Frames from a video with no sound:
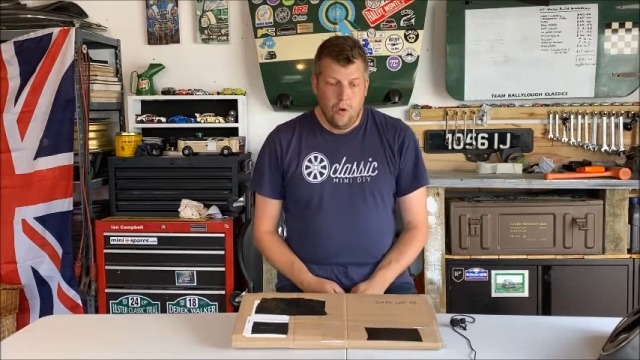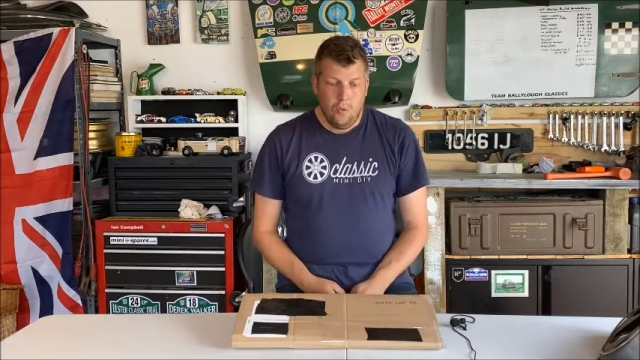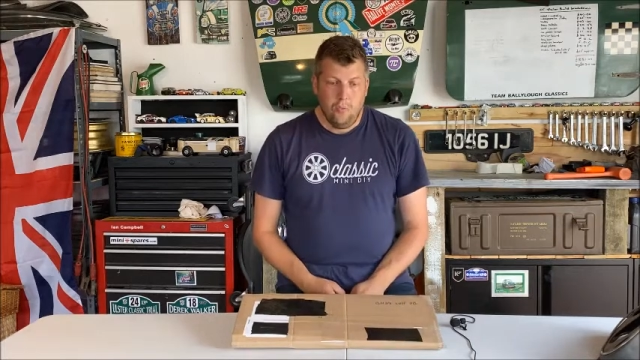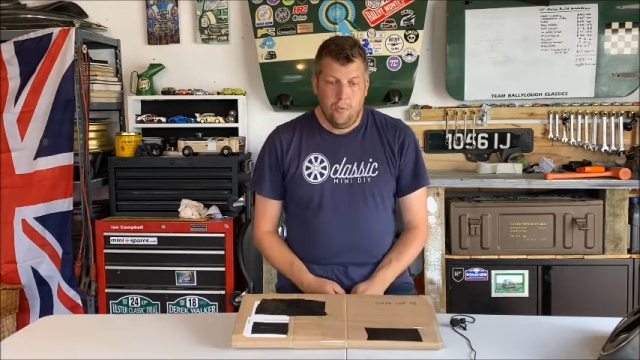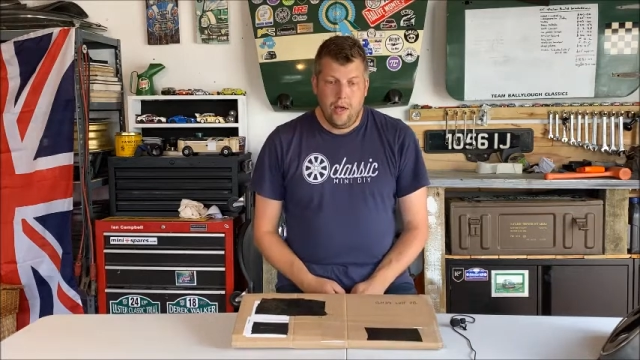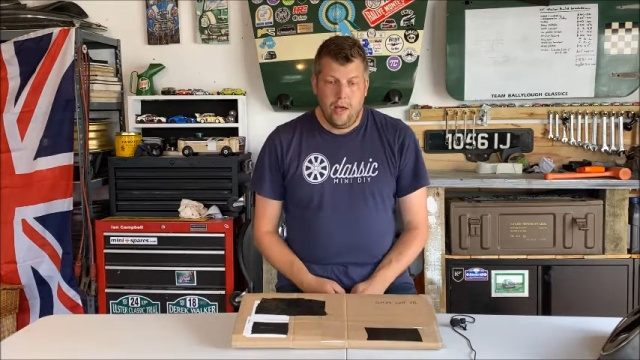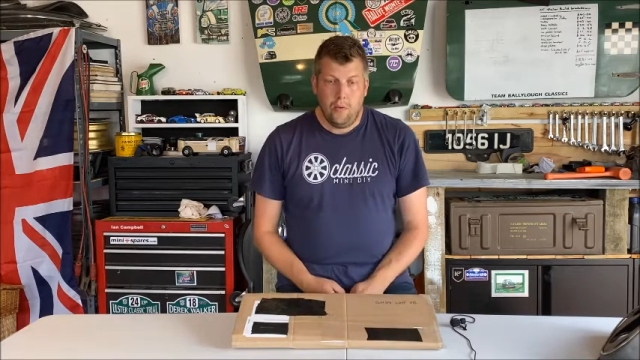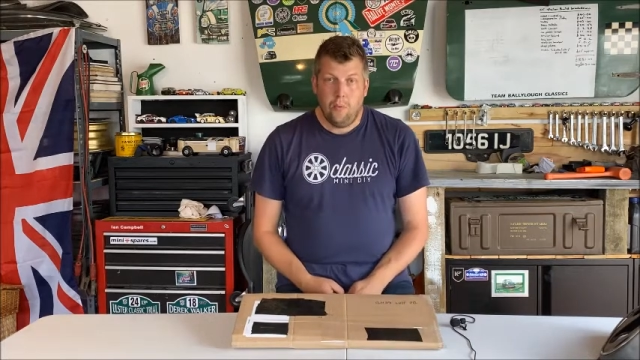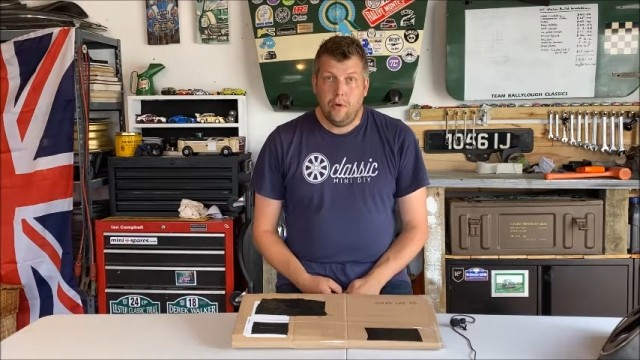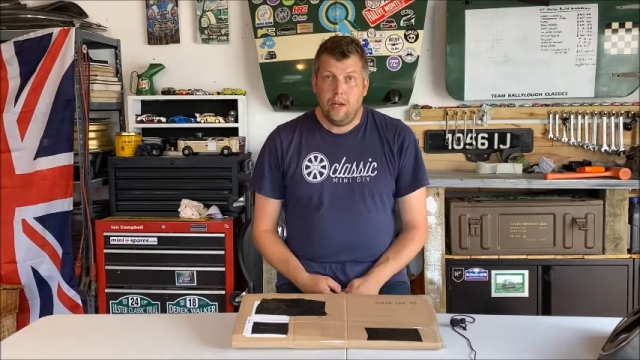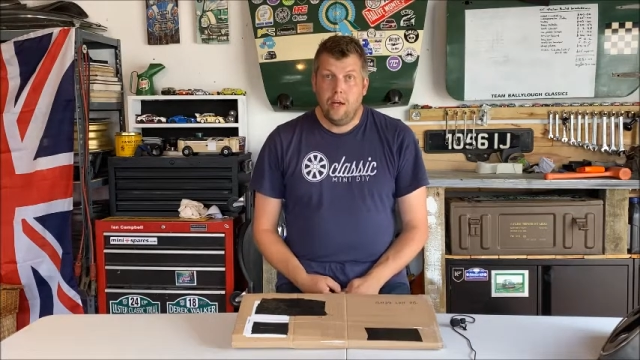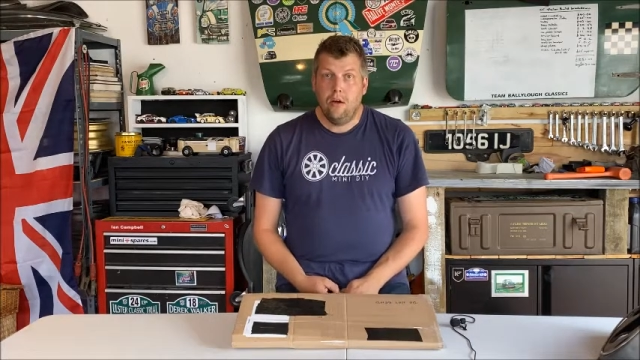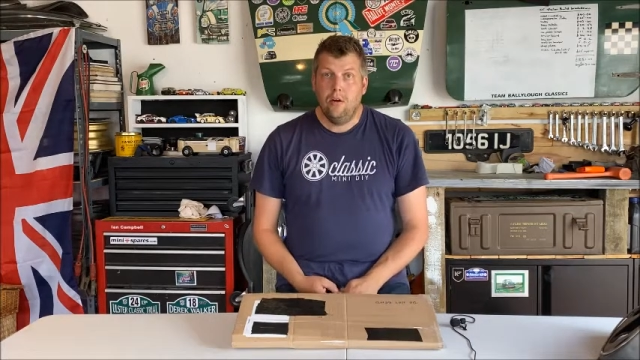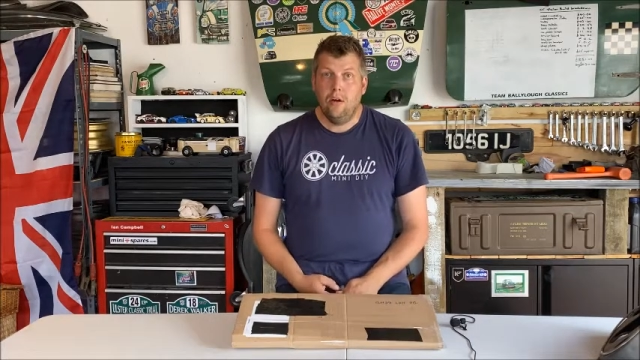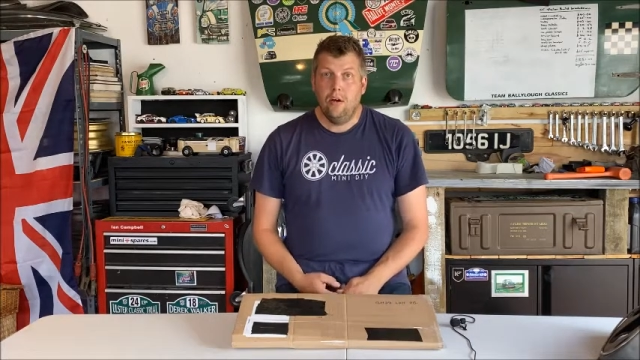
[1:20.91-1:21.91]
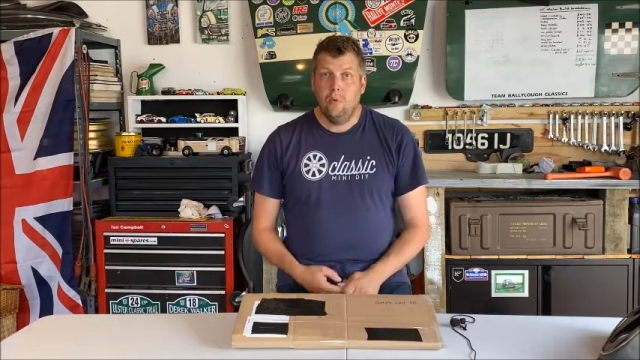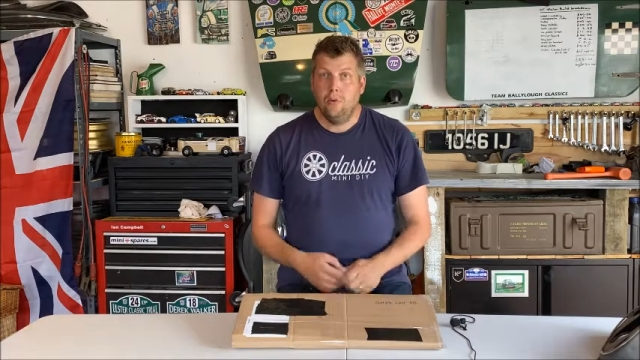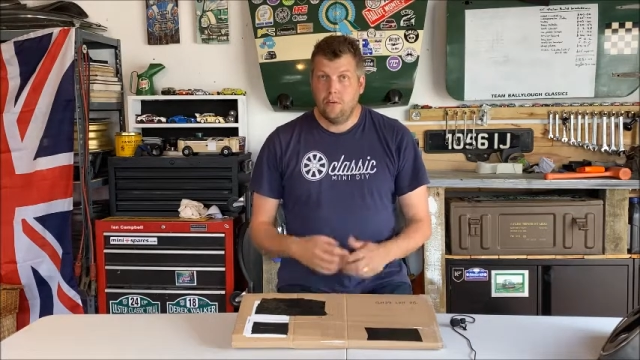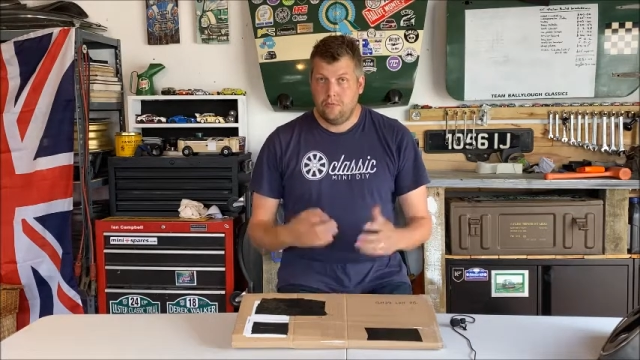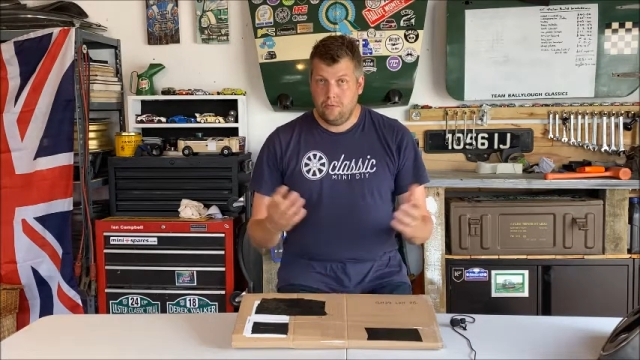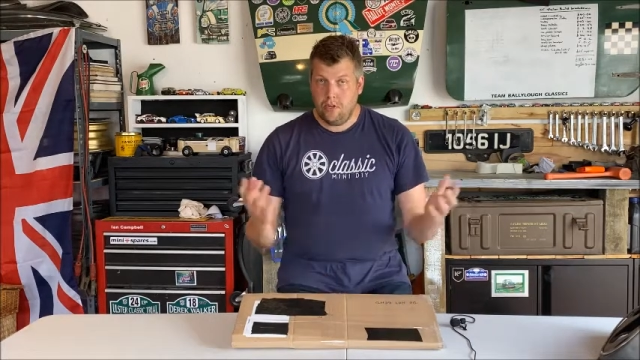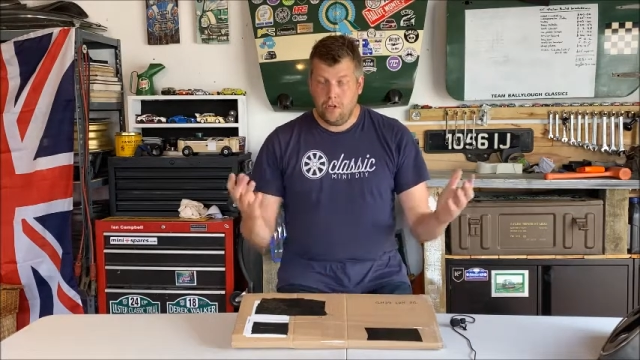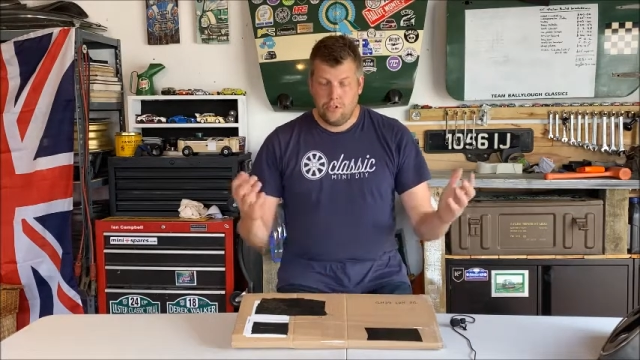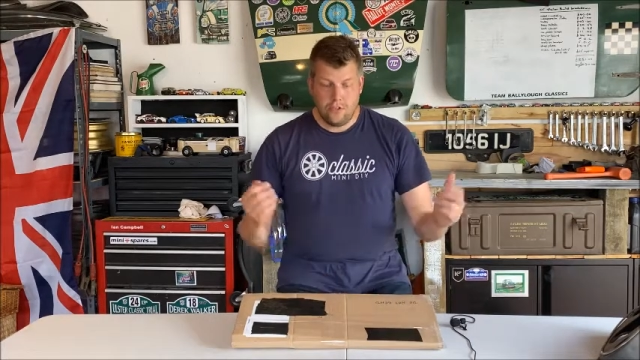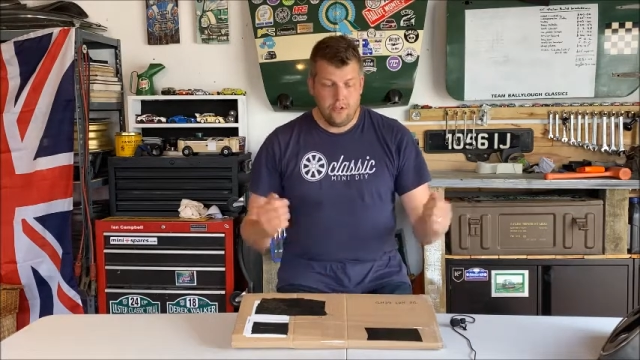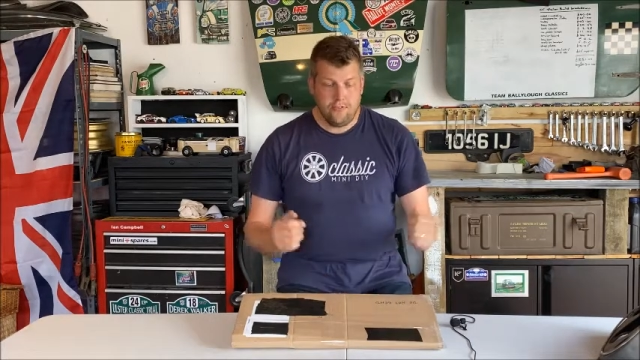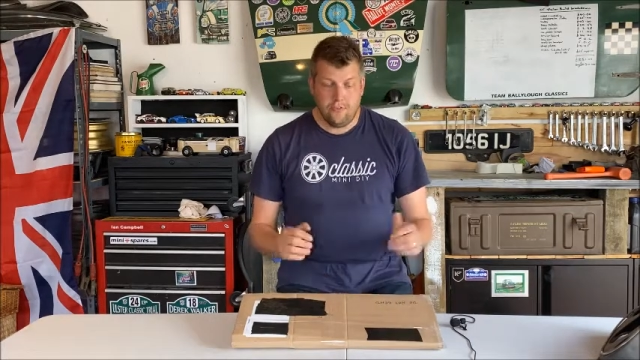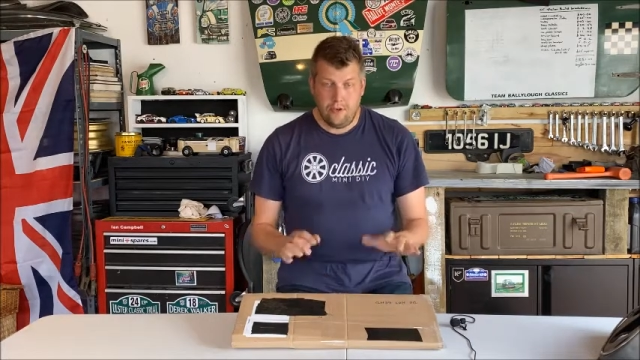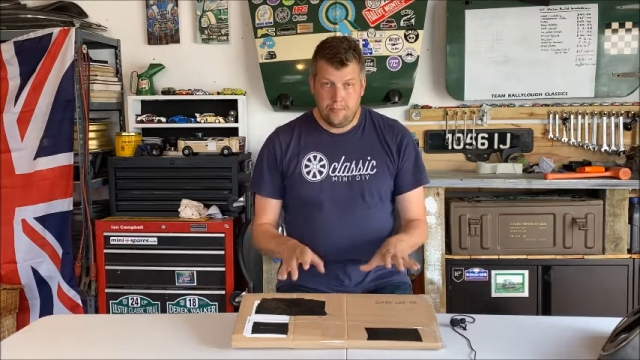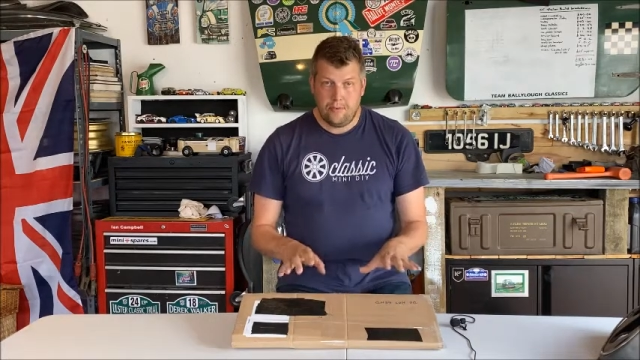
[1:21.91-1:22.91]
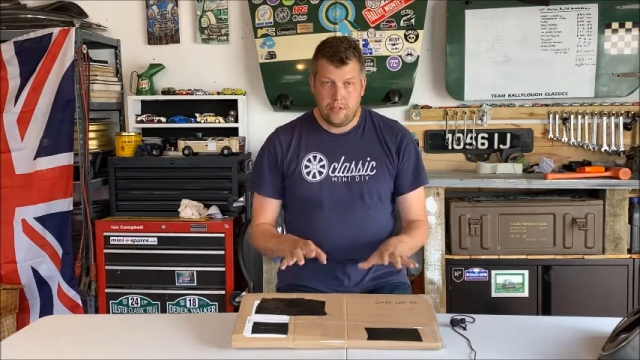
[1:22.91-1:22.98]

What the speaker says: what era, what country you're from,